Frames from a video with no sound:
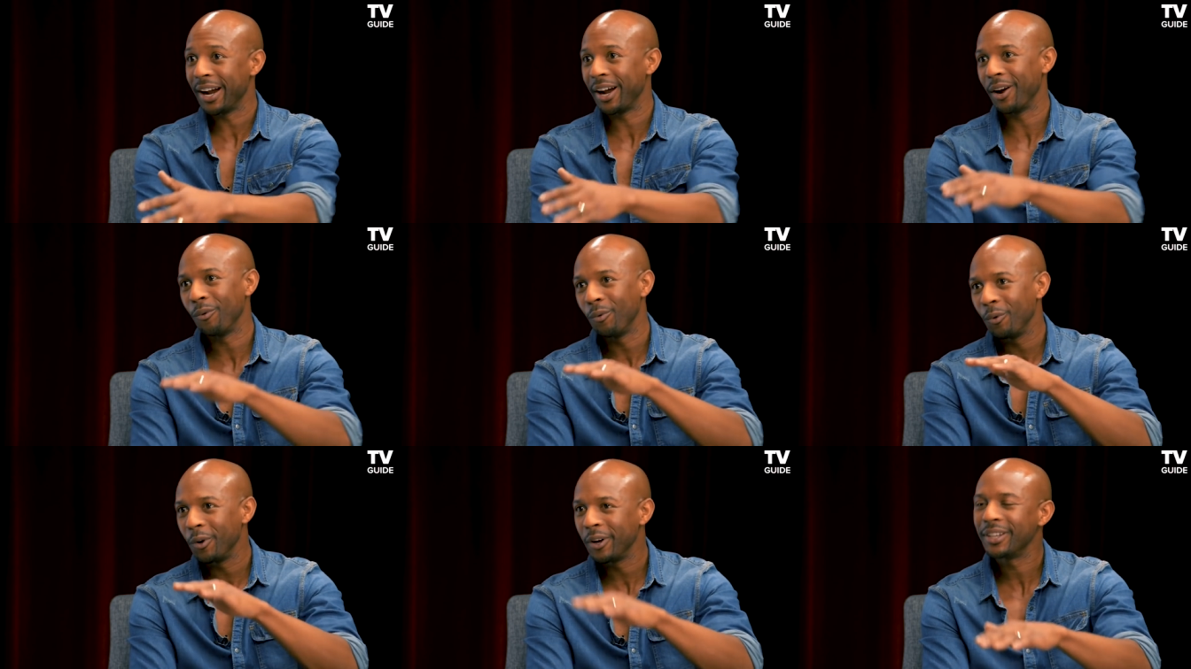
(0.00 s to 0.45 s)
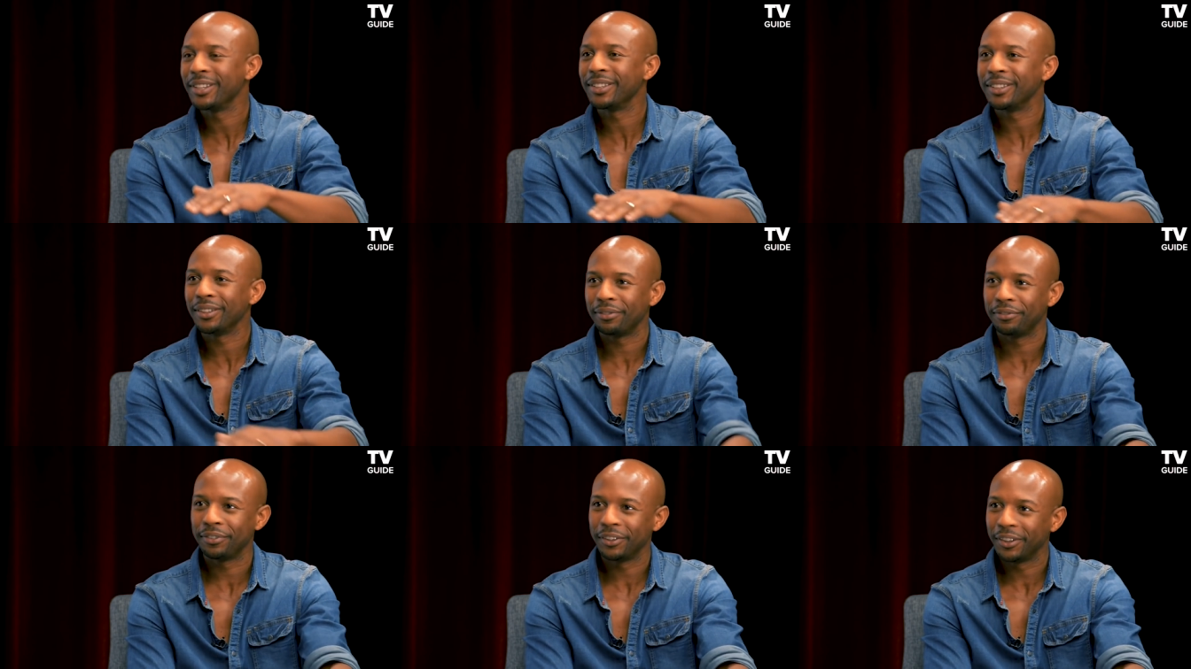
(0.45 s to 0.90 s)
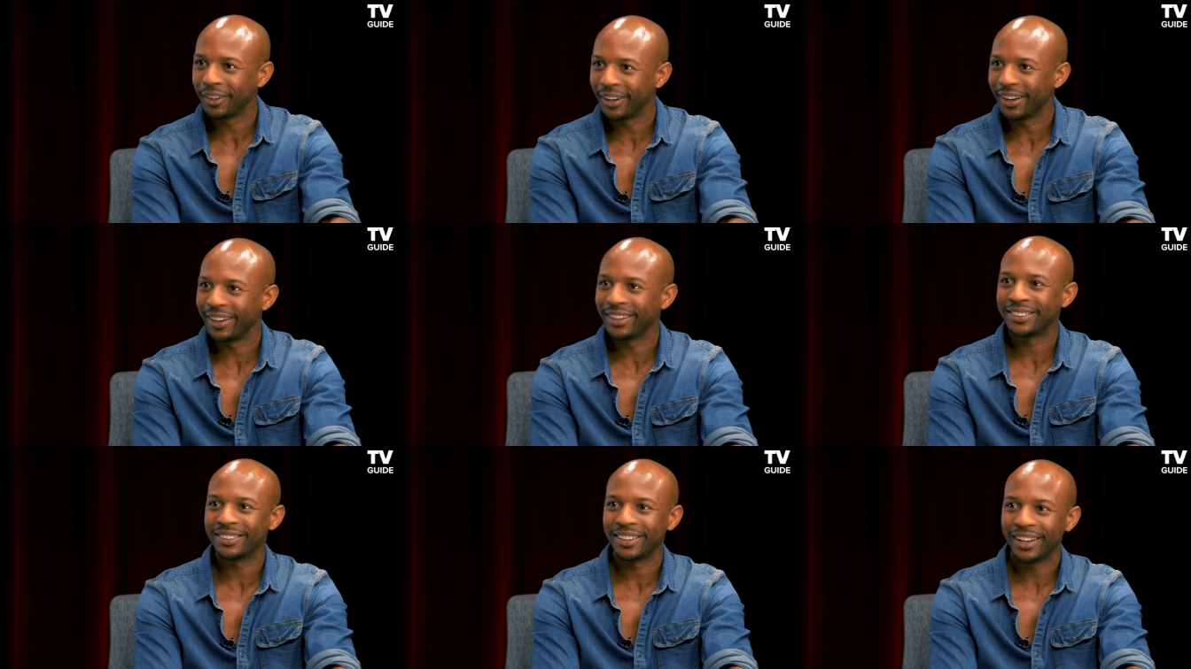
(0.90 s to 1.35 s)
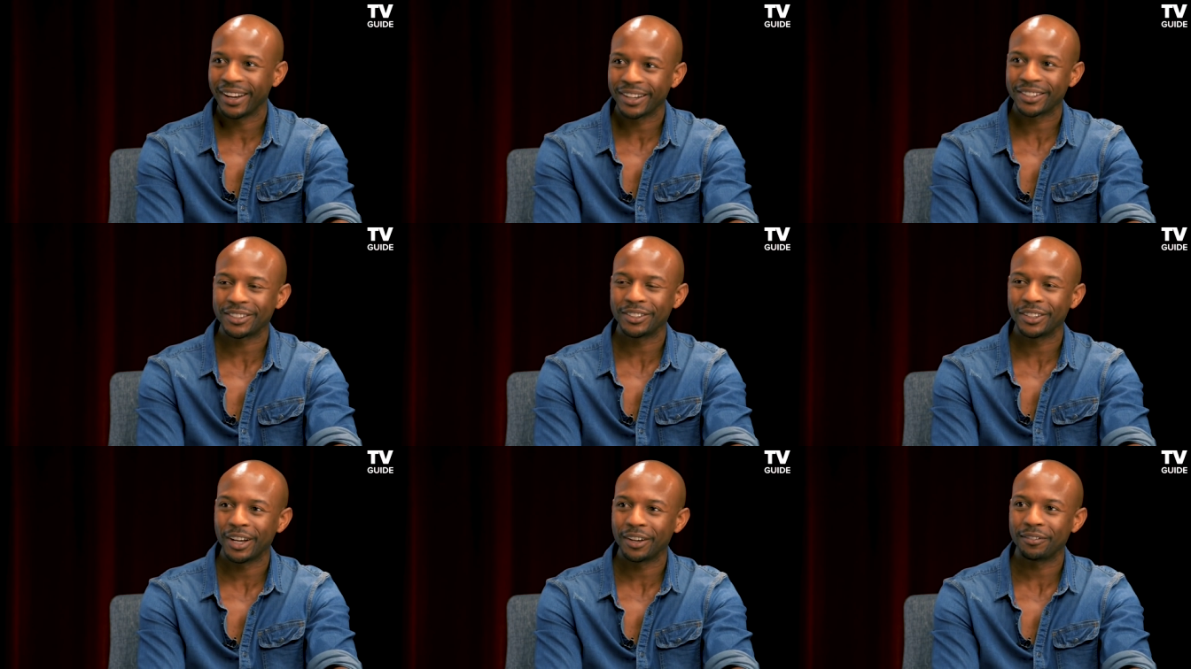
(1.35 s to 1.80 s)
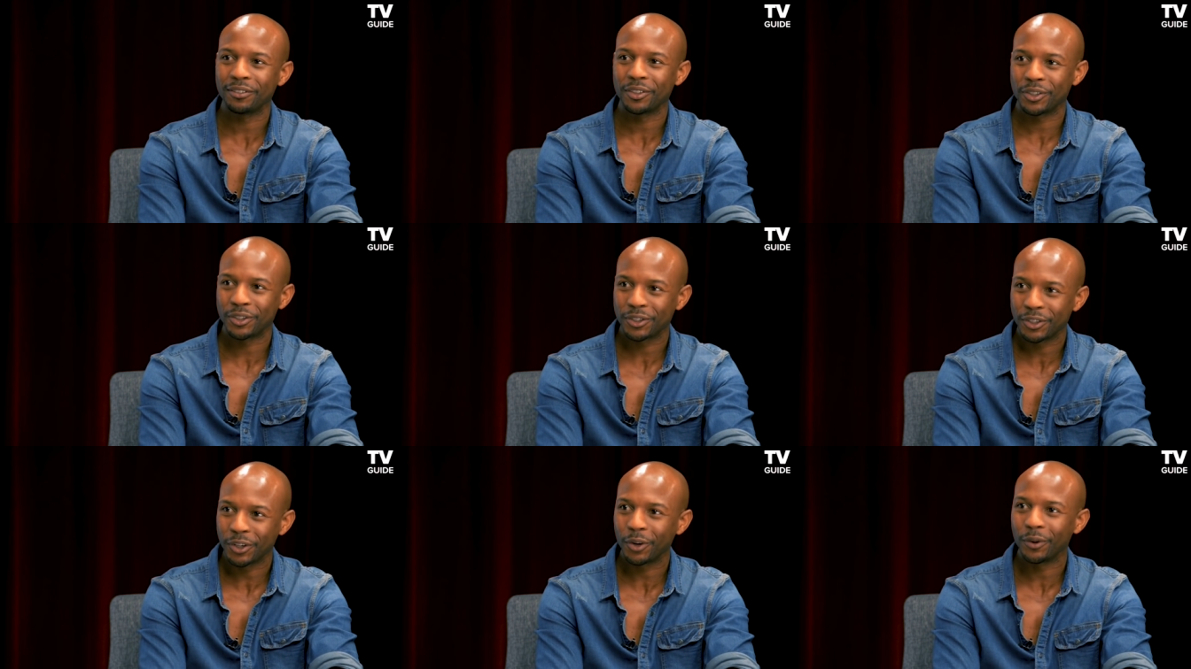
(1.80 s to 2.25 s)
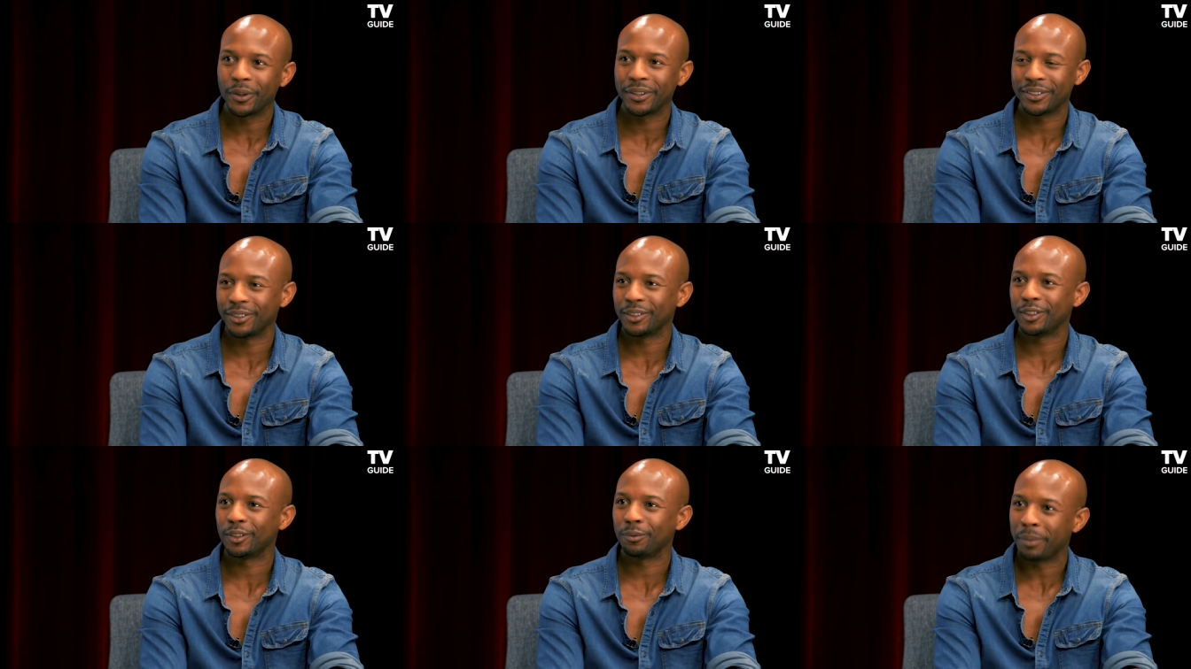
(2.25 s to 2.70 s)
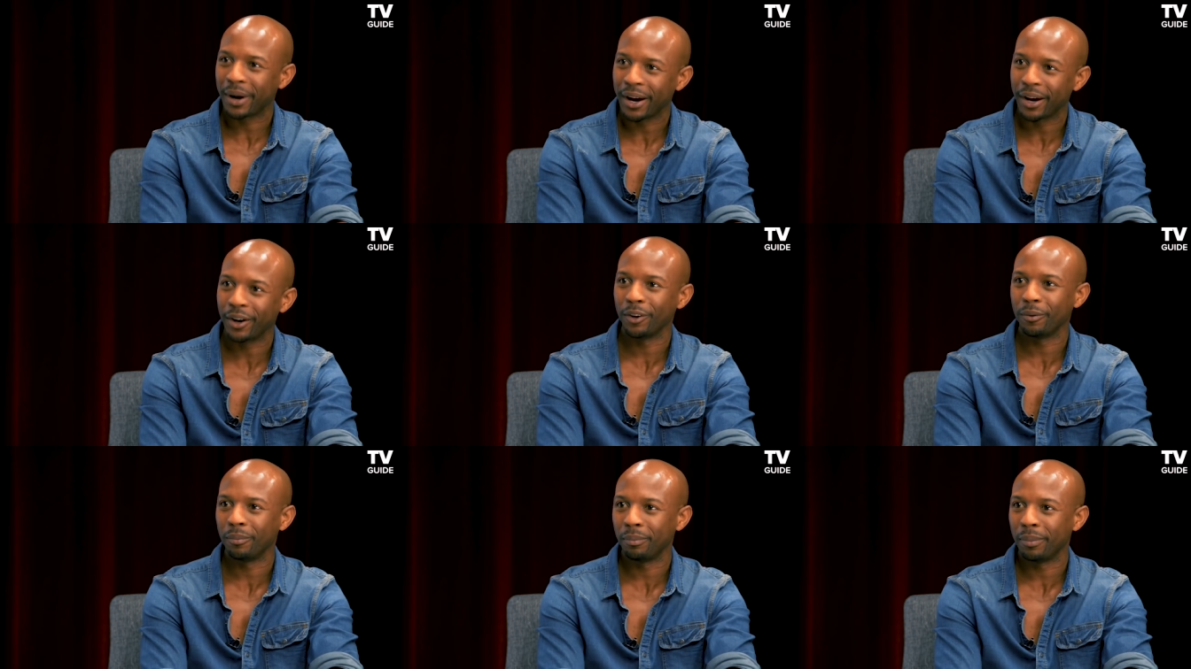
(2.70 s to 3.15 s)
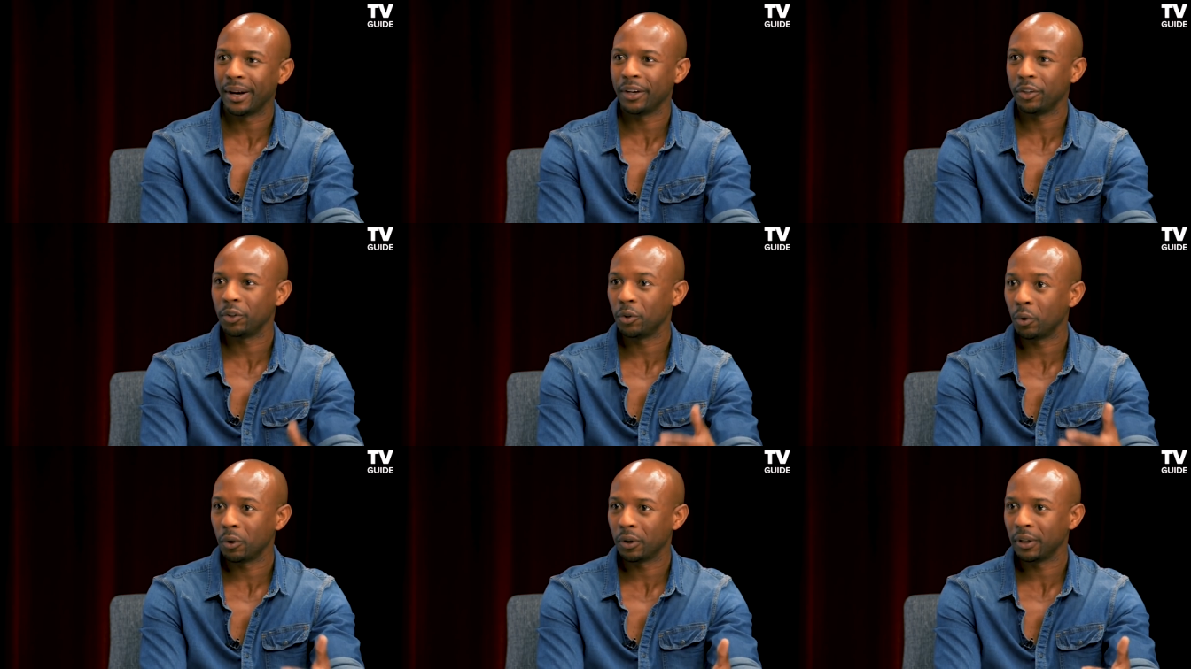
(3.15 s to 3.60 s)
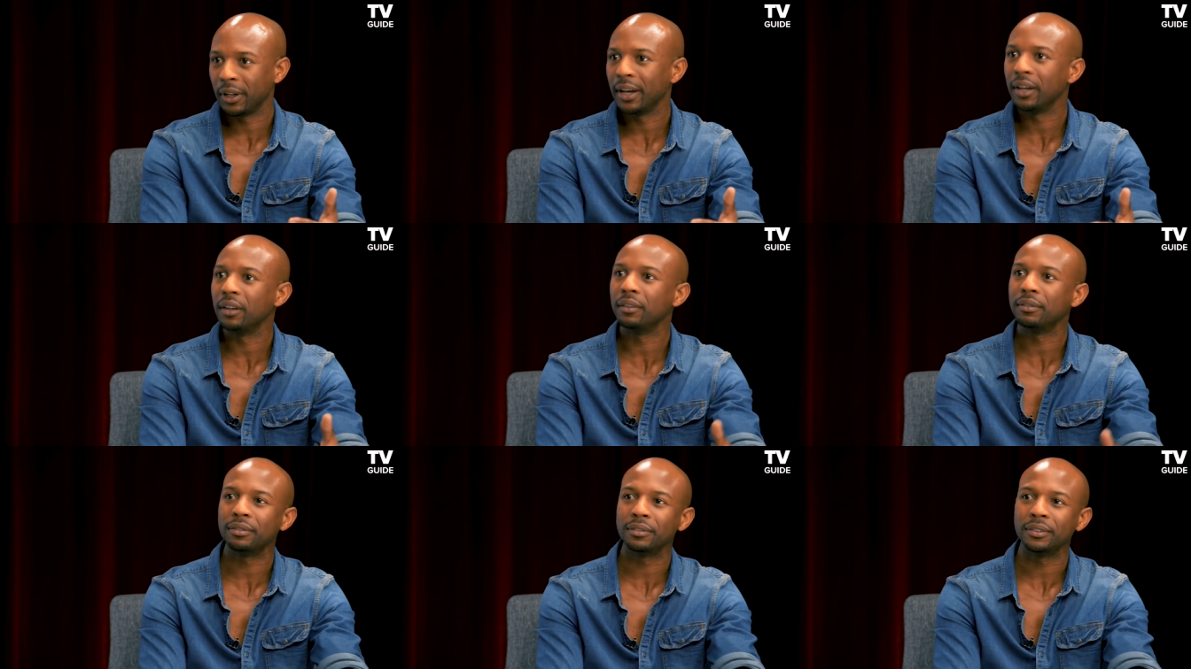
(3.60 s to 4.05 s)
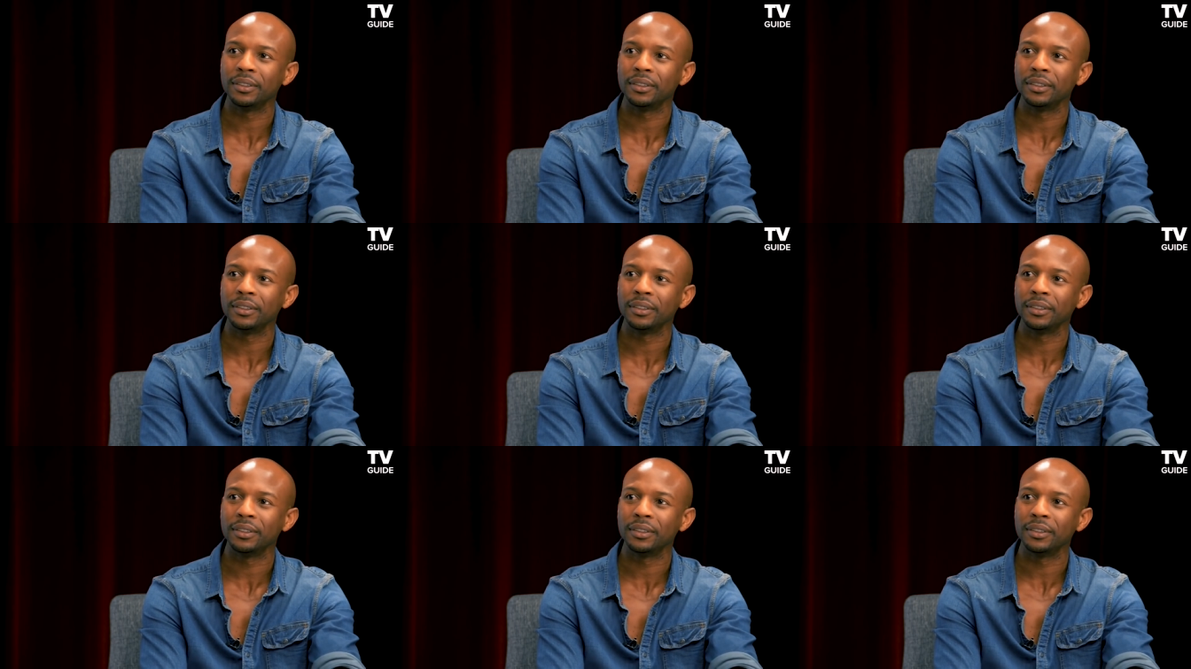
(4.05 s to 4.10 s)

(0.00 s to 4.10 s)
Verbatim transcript: out, what does it feel like to actually have a show that's inspired by your life?